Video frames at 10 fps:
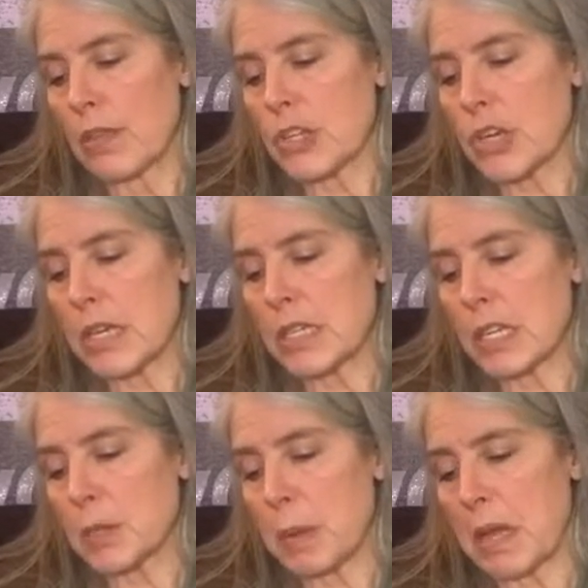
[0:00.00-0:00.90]
the chest
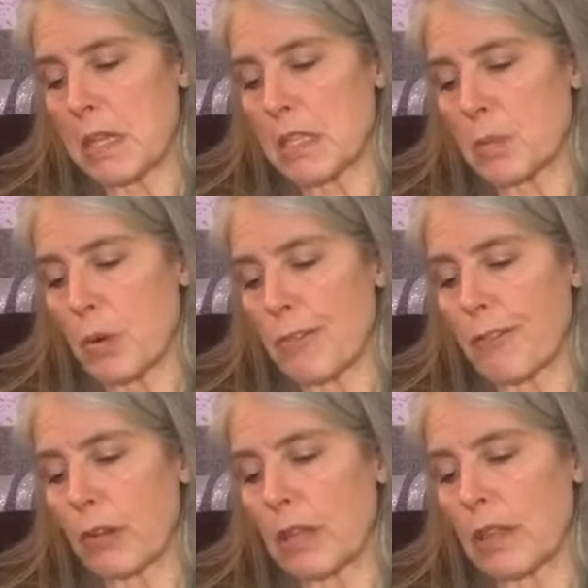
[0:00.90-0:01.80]
expands more
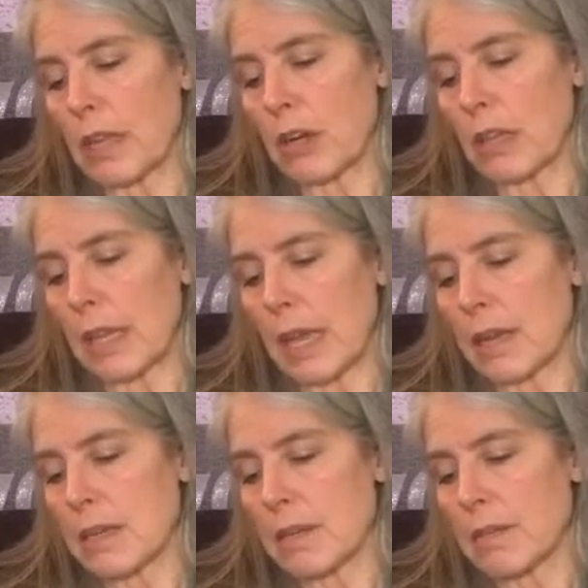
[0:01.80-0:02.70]
fully than on
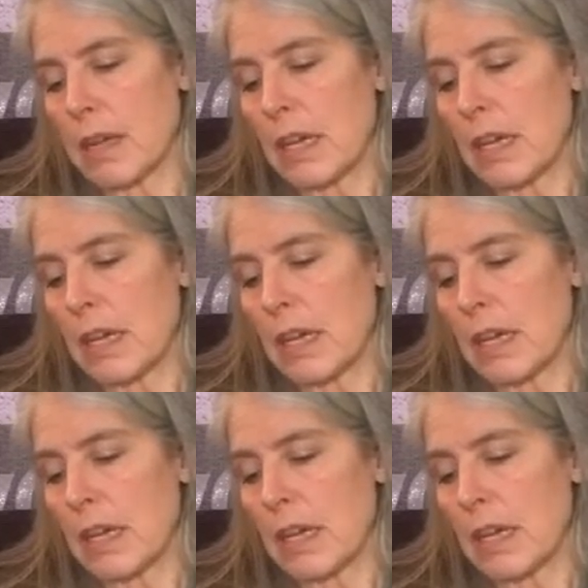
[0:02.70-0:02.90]
land.